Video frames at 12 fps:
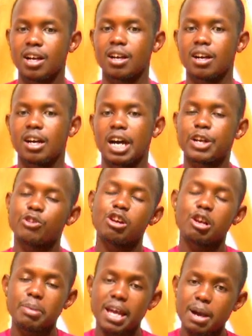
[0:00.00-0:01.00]
And you will be
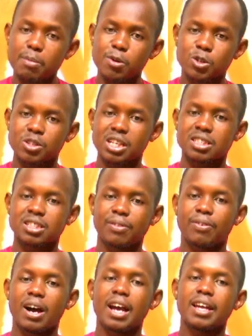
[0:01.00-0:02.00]
able to
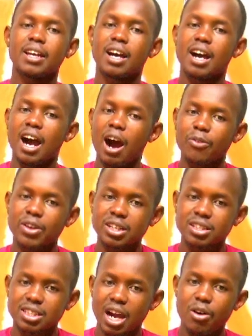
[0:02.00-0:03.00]
testify how that
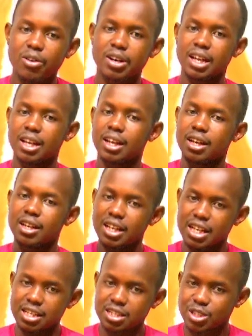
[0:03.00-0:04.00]
sound is
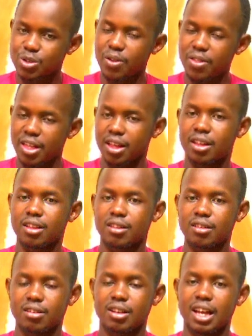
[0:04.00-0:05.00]
soothing,
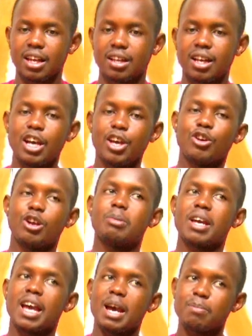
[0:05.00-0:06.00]
okay? You'll be
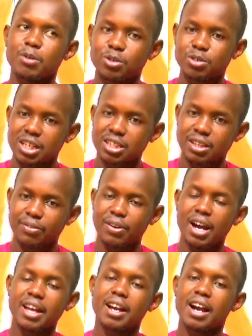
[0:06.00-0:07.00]
able to testify
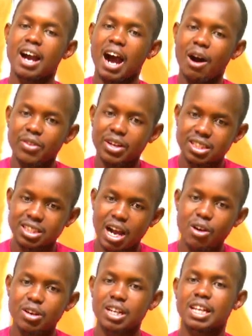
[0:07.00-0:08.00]
how that sound
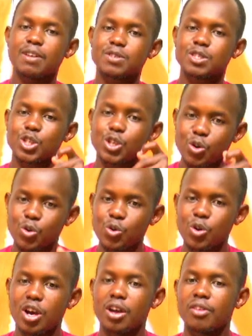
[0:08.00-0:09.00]
gives you
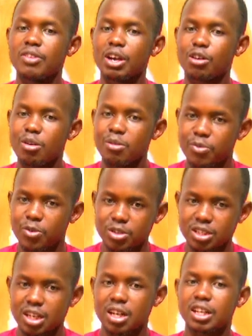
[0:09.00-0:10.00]
the comfort,
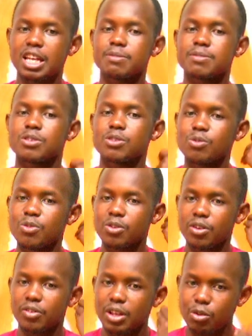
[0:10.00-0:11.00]
gives you the
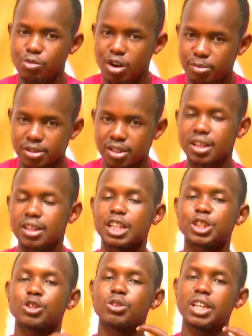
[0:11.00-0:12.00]
warmth that you
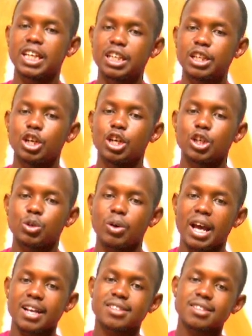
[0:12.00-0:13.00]
need to
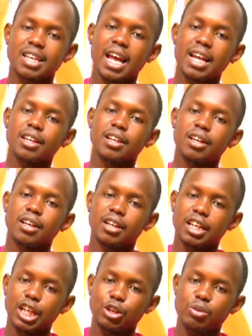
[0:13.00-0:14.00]
extend in
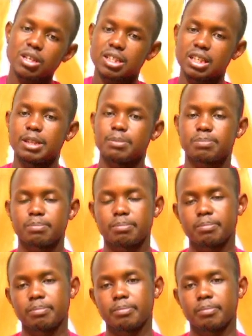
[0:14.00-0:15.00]
your sleep.
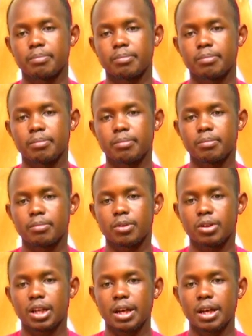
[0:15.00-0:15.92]
Okay?